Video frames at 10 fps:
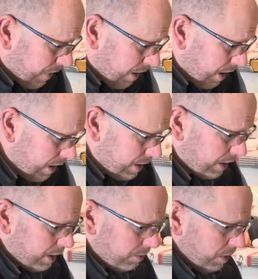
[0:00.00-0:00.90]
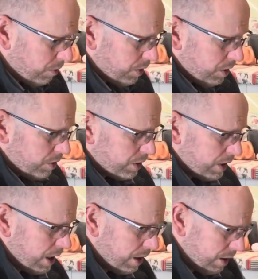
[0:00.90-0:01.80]
And he said to me, What do you
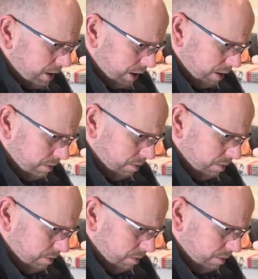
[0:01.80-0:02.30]
see? And I said,